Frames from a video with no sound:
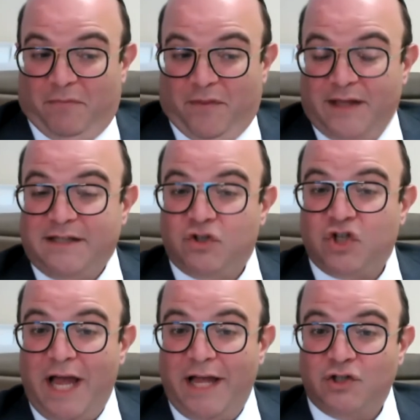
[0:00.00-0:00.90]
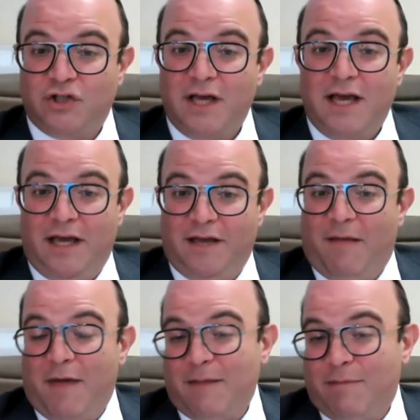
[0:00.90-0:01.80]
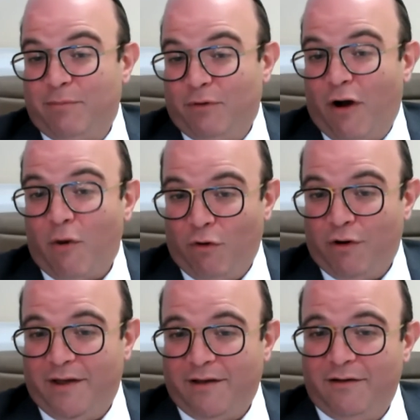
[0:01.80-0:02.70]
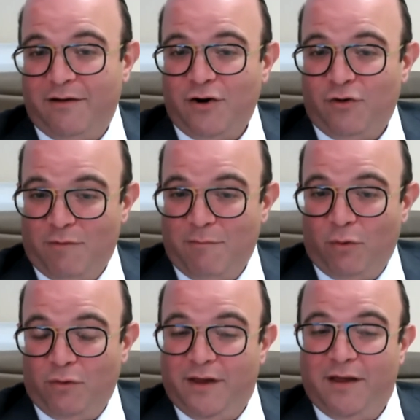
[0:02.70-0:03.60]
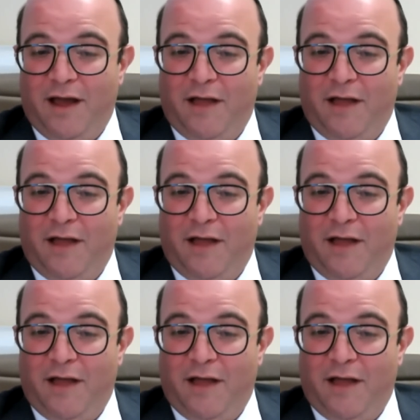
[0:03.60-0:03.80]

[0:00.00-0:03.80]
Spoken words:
things have changed and that many people are working remotely,